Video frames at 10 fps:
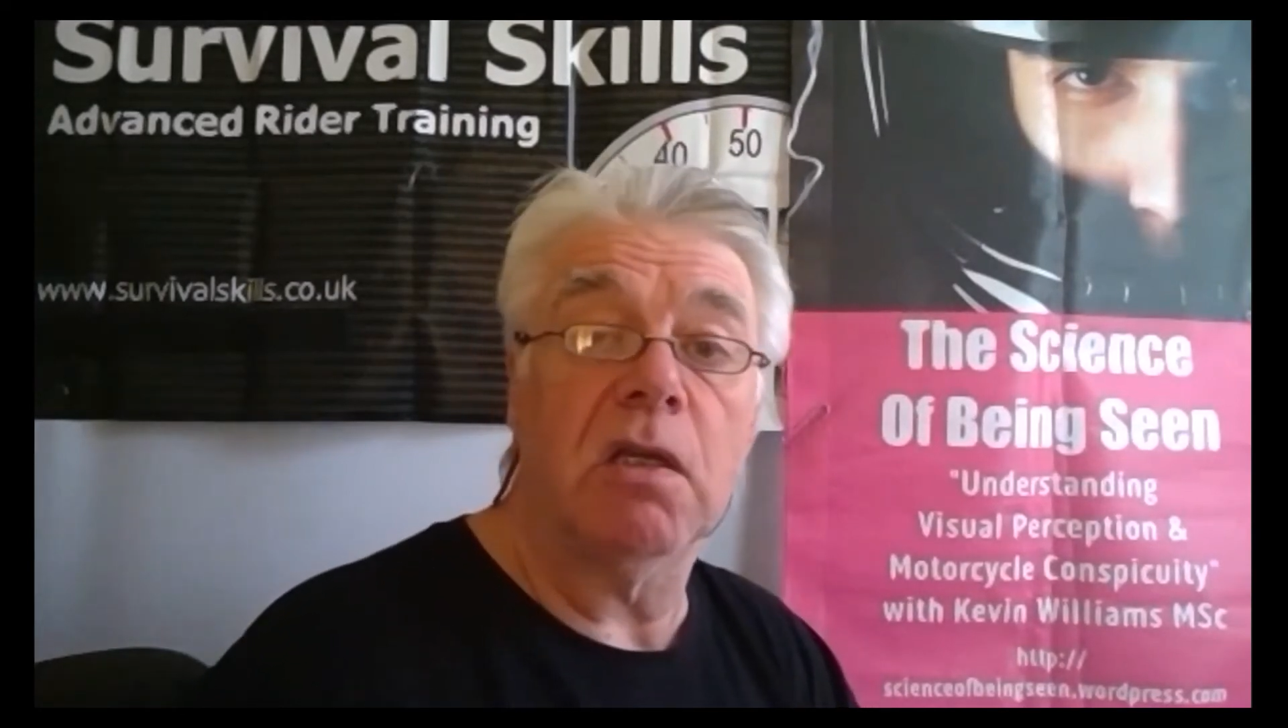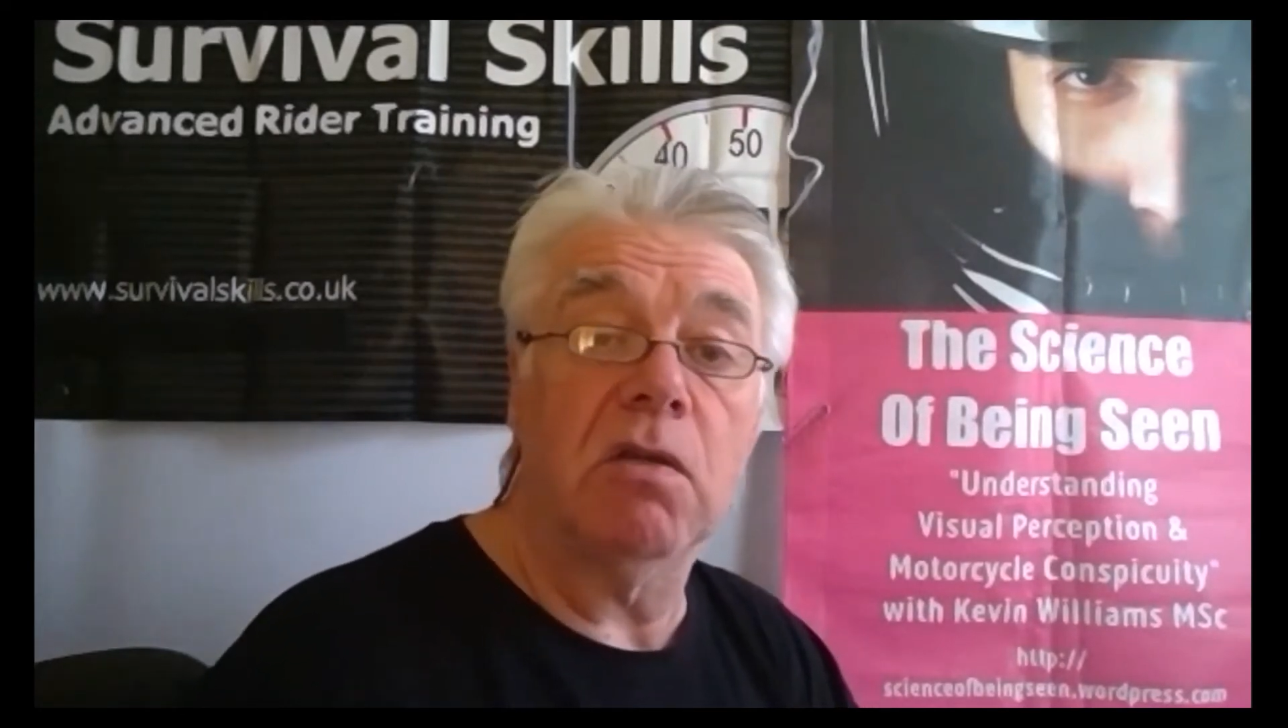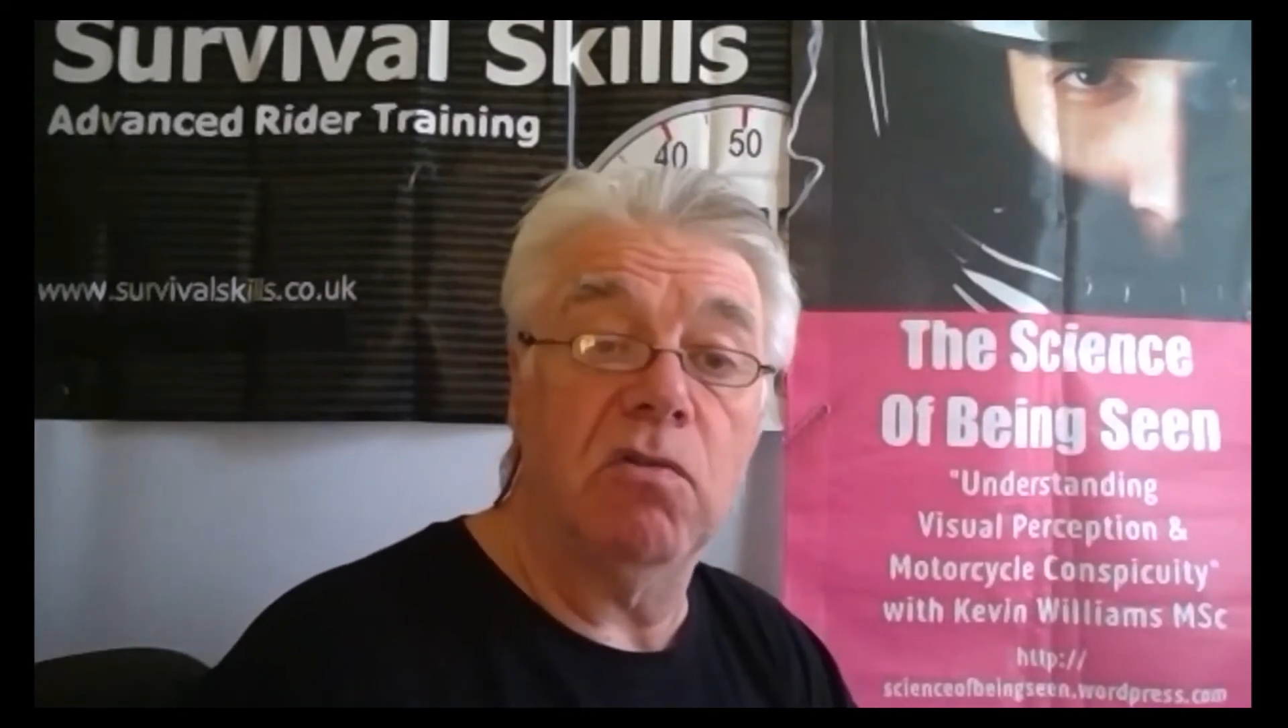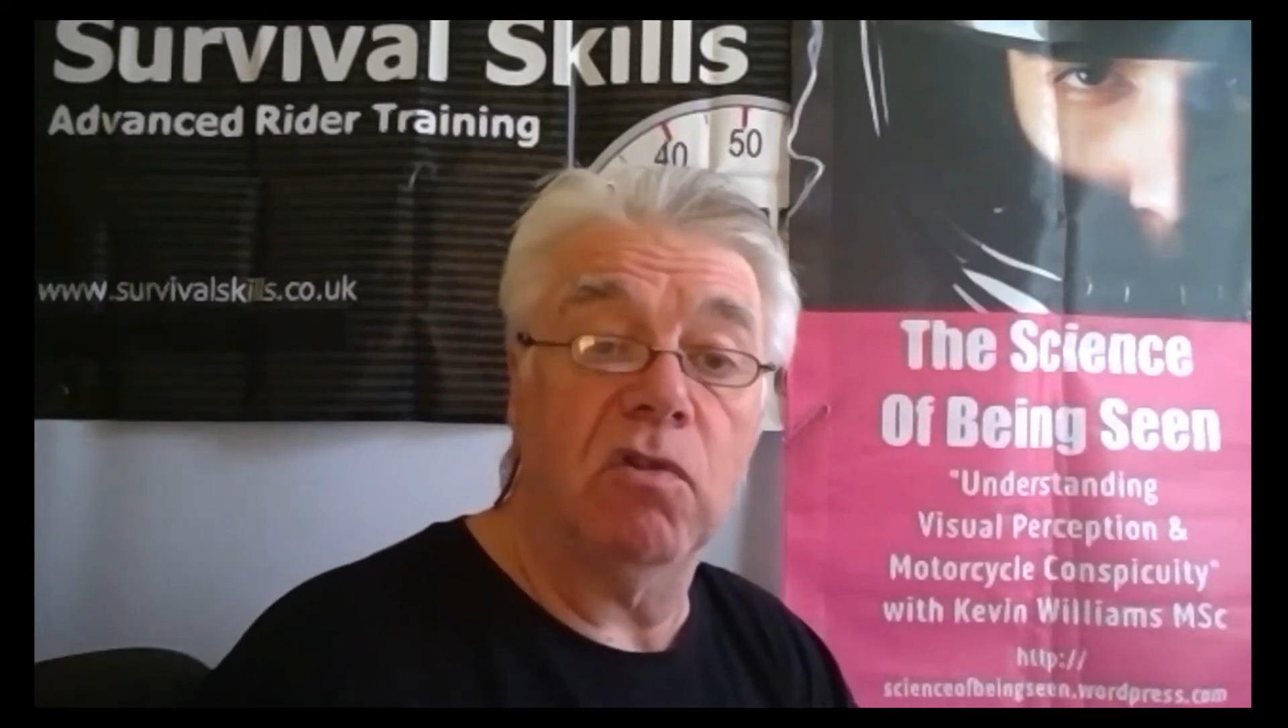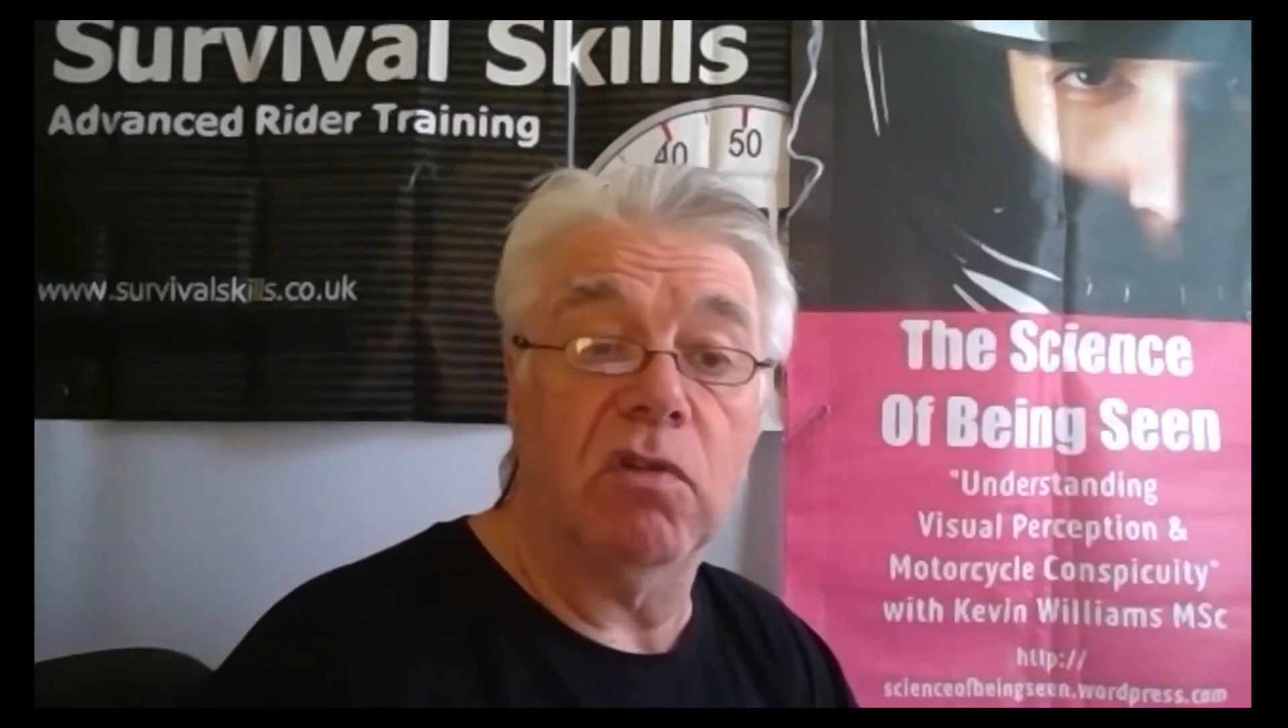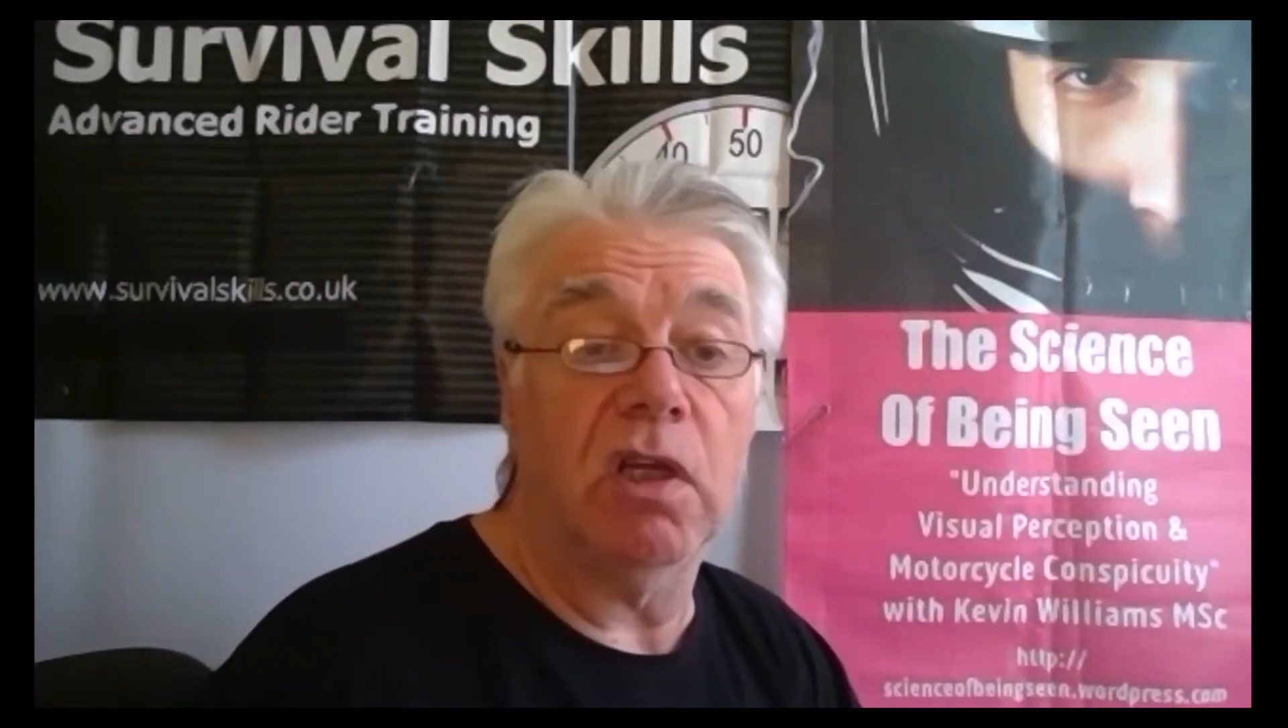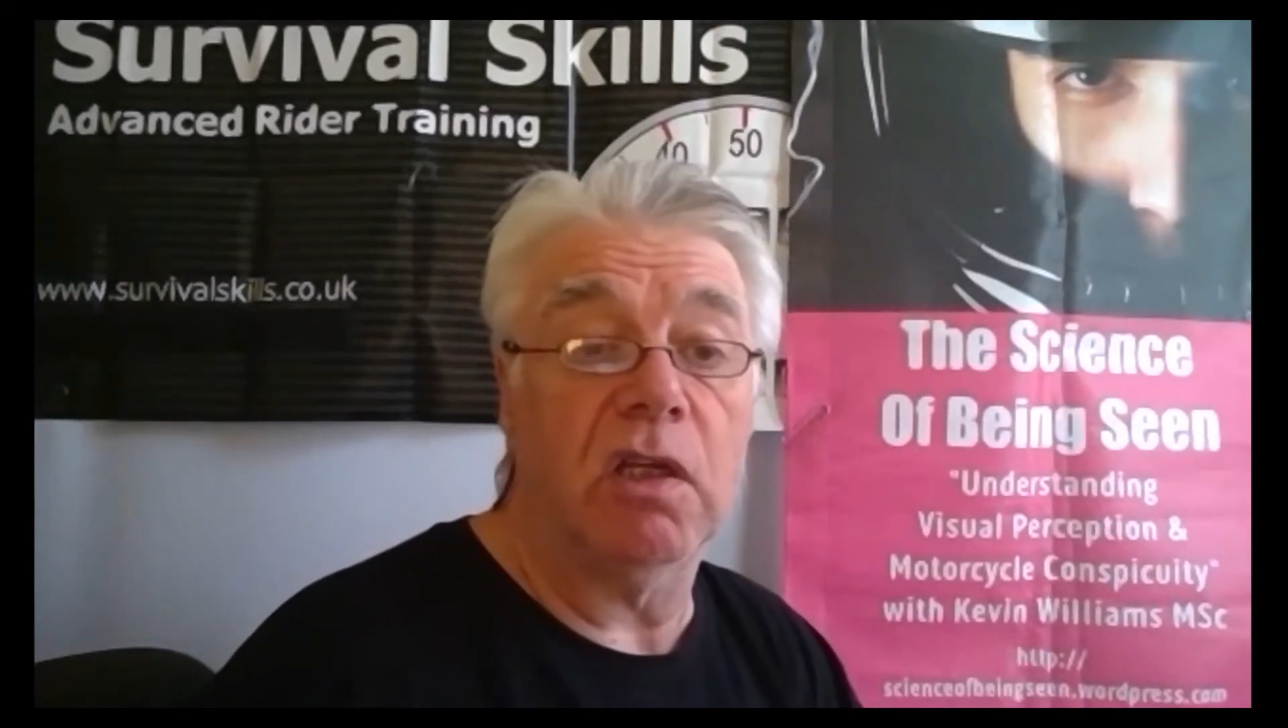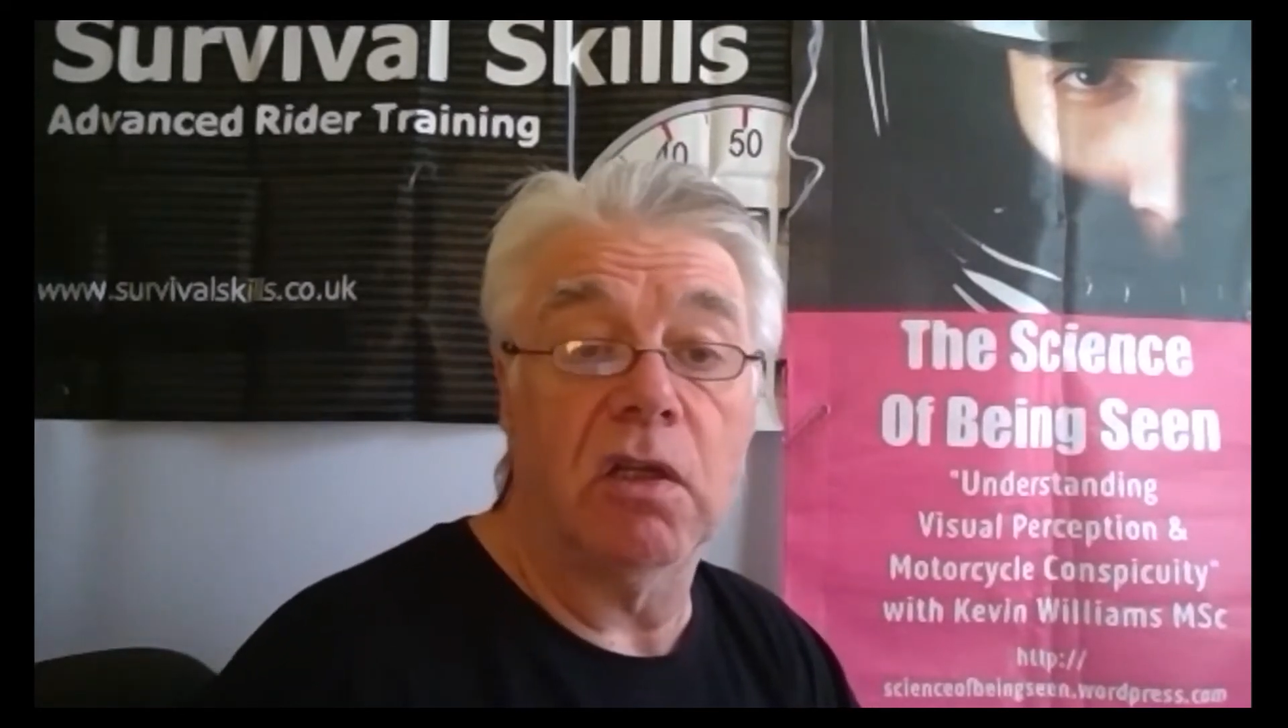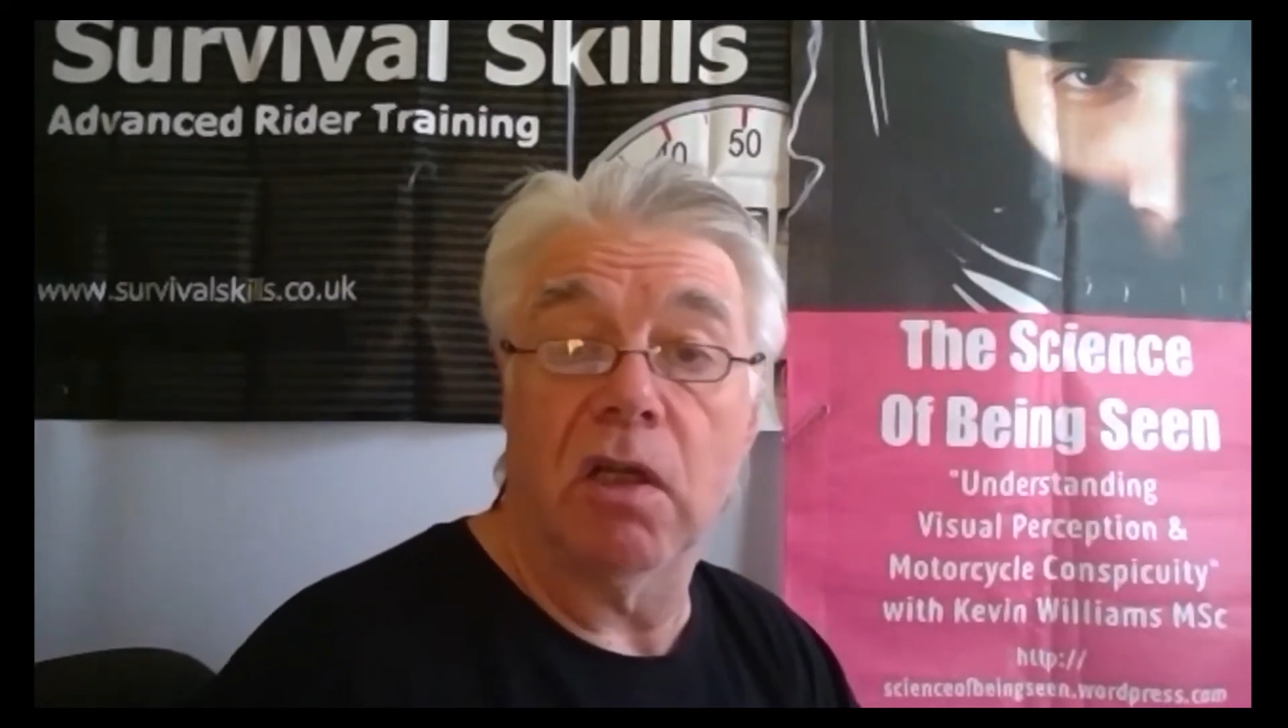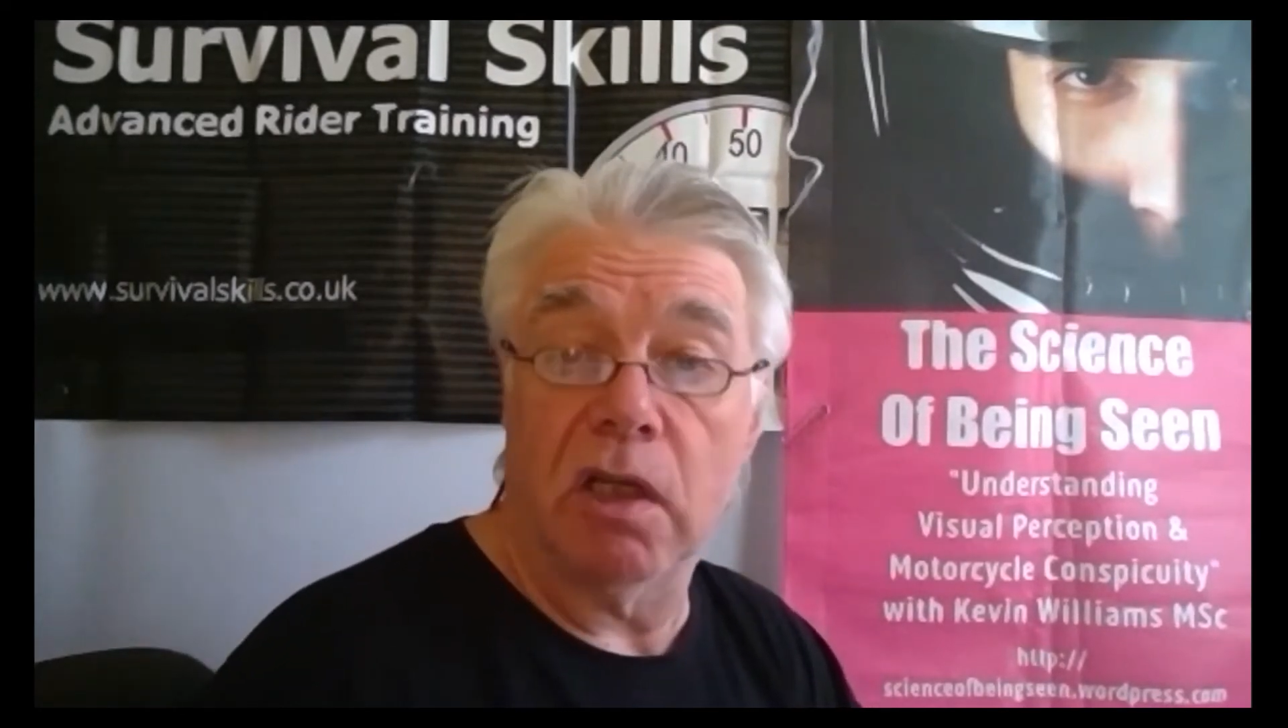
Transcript: you just need